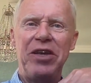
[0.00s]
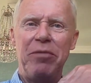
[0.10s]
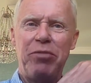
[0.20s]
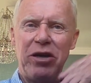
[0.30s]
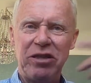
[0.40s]

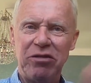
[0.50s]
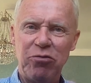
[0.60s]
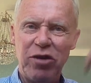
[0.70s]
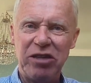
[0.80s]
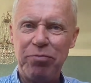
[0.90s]
person
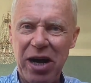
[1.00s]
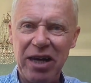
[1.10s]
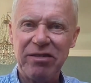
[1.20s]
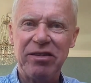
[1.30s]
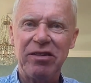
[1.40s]
who has
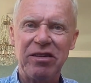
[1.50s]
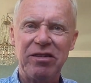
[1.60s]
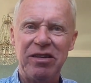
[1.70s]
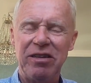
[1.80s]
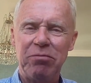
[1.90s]
passed? Is
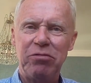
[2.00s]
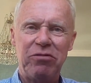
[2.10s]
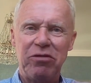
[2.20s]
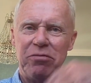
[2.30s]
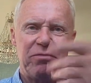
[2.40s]
it
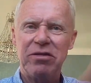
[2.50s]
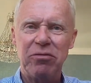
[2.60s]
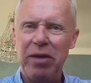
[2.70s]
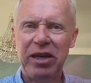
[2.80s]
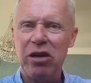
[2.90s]
to
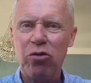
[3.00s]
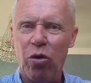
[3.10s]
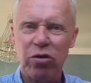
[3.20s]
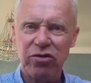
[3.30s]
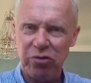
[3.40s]
make a
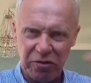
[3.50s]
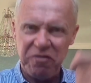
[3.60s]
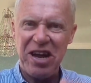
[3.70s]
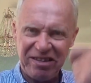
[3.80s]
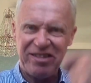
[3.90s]
course to
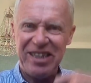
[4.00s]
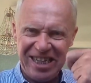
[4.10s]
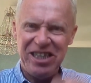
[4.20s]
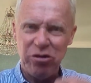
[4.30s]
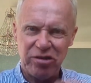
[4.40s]
invest
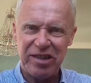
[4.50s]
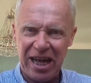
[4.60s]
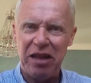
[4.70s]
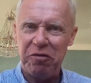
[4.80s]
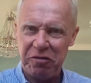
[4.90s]
in
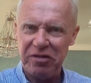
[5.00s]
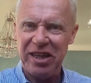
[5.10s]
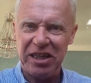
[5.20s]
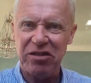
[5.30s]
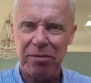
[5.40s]
yourself?
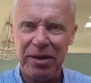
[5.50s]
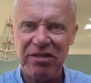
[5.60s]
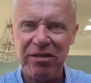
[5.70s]
That is the best